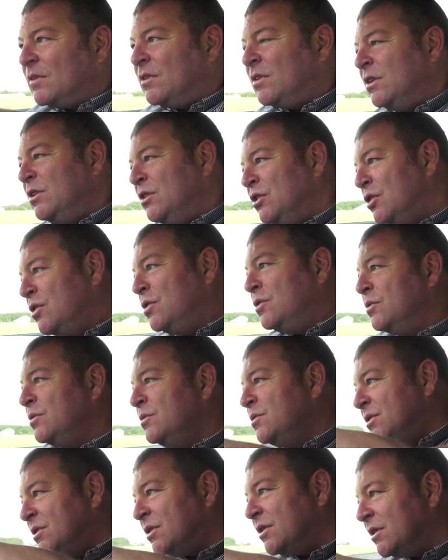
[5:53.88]
to
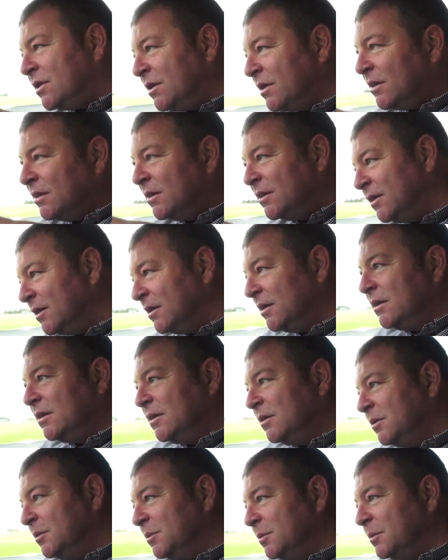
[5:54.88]
use,
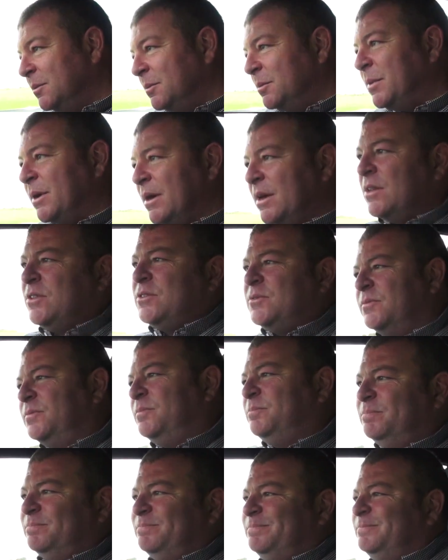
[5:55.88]
but it's
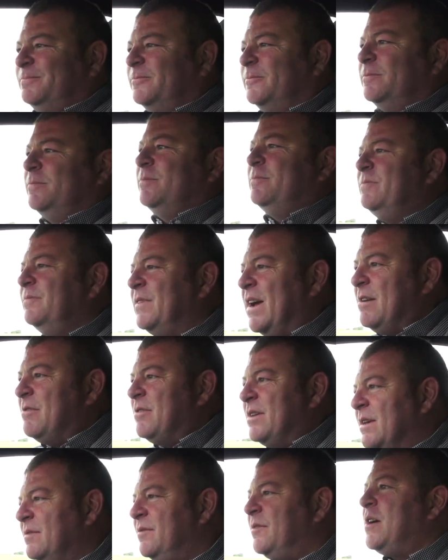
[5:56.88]

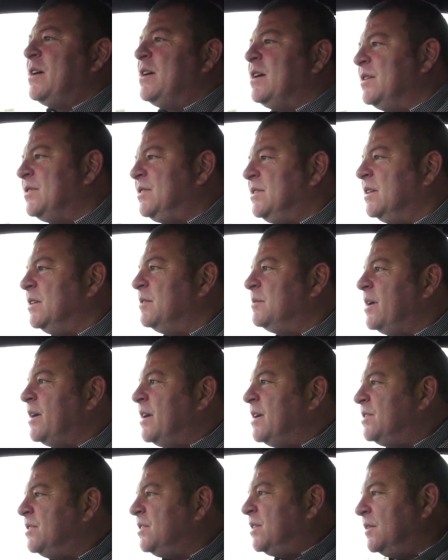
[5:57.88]
very fast in the way
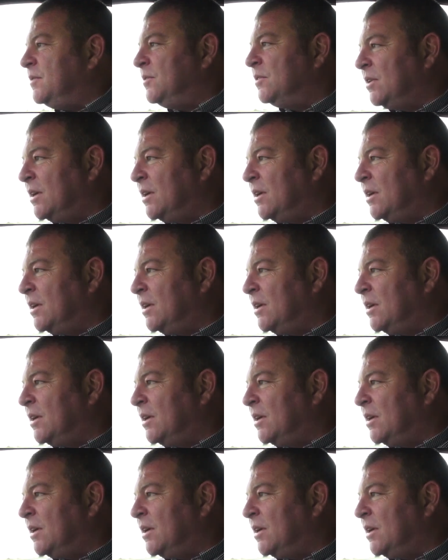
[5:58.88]
it shifts